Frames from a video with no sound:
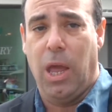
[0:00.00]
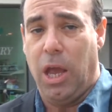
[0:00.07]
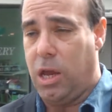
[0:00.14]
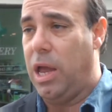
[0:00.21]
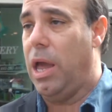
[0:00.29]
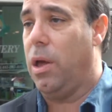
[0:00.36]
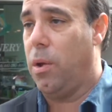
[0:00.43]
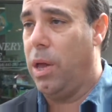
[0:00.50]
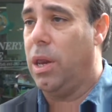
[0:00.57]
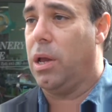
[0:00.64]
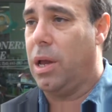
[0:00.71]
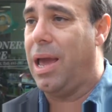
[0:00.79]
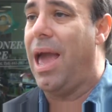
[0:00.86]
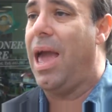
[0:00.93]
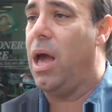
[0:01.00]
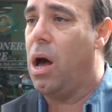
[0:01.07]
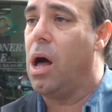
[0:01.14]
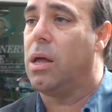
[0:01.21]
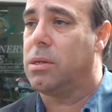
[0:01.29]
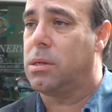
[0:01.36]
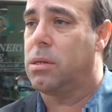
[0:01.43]
it created
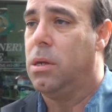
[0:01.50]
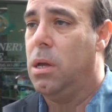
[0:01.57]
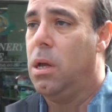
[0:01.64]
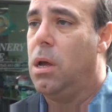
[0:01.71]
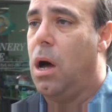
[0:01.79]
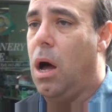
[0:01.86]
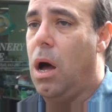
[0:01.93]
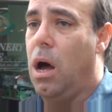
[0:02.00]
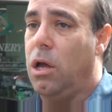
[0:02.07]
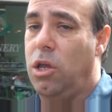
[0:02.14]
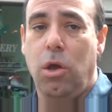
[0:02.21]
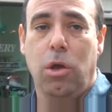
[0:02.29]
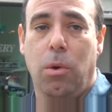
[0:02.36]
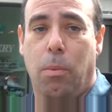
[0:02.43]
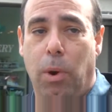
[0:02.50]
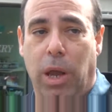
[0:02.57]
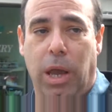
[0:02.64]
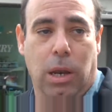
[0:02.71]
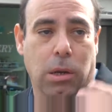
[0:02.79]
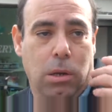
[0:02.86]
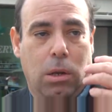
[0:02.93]
chaos. You bring
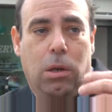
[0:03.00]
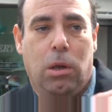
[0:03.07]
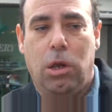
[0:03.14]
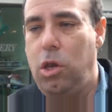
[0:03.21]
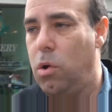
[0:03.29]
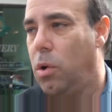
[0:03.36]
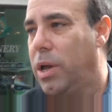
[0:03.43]
in, you know,